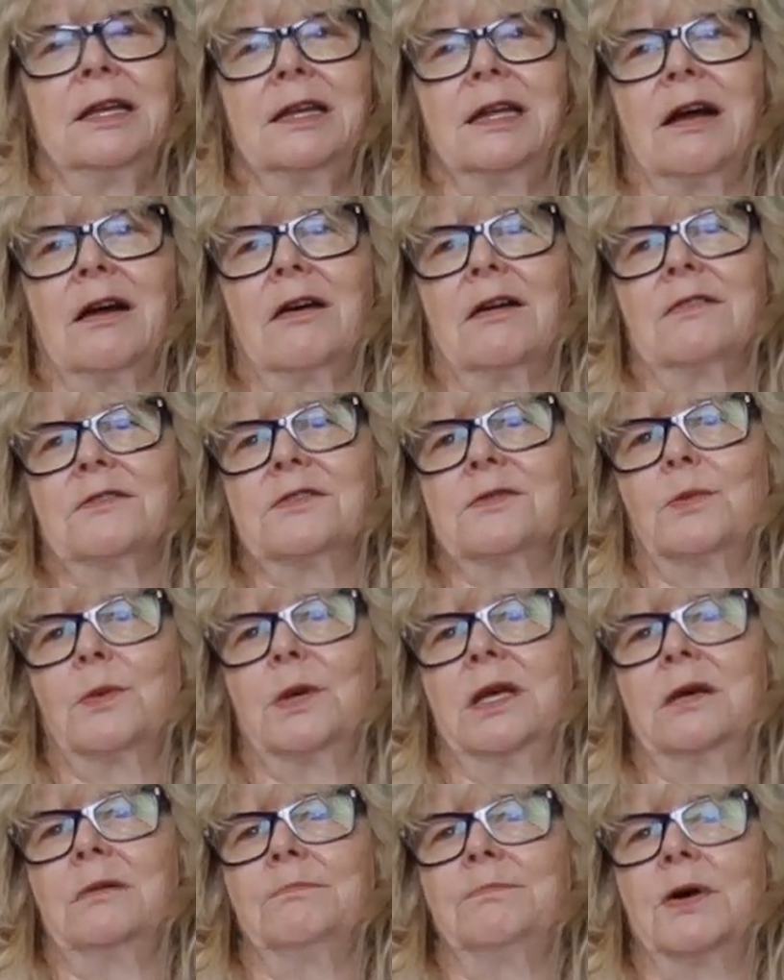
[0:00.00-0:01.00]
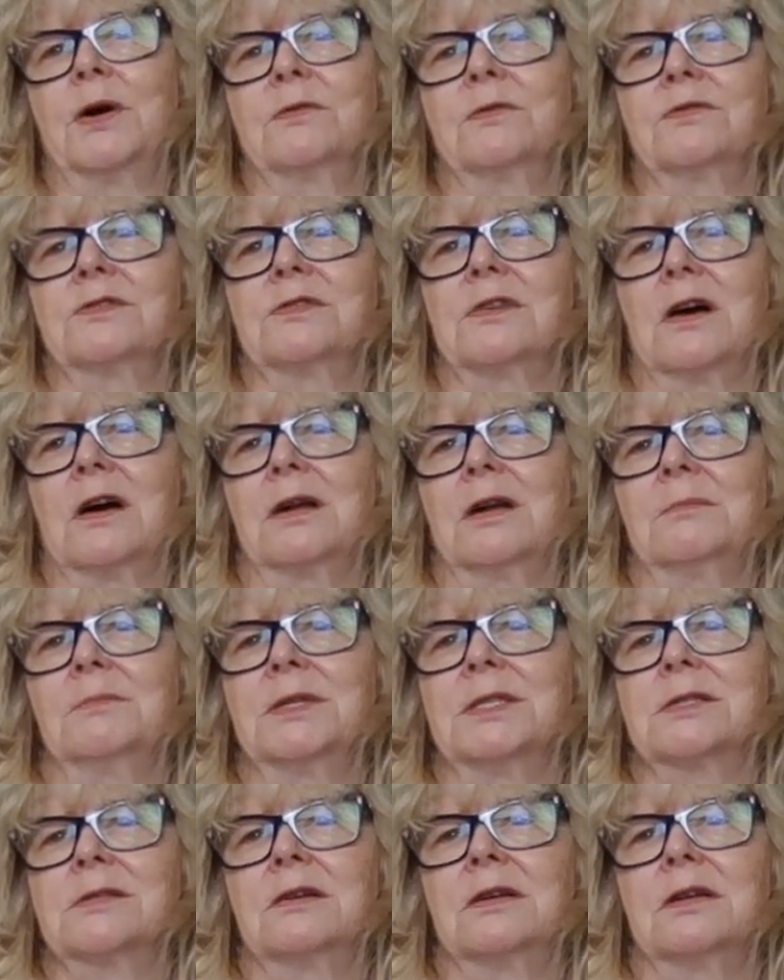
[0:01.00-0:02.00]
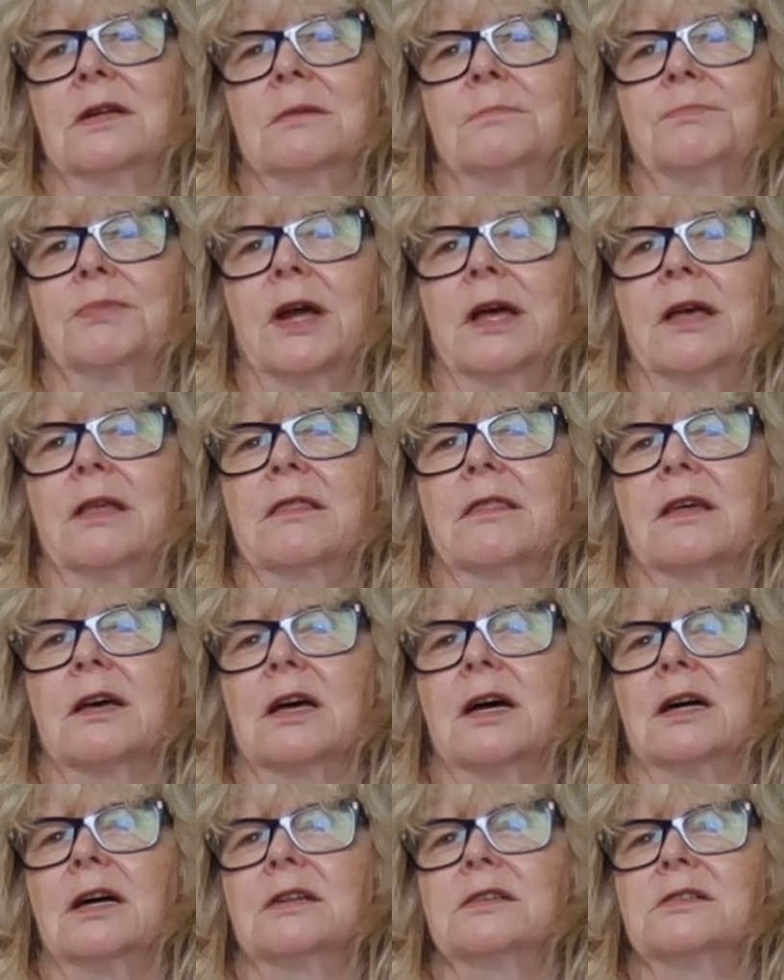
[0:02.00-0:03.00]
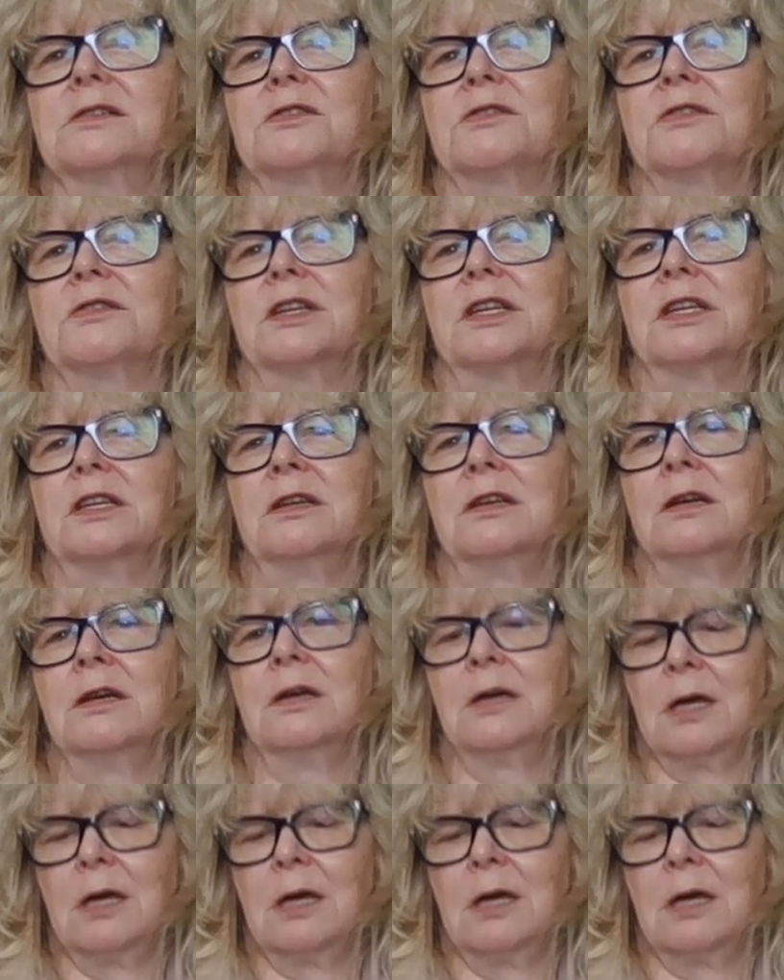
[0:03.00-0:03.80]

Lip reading: tariffs we impose on them is going to break the country,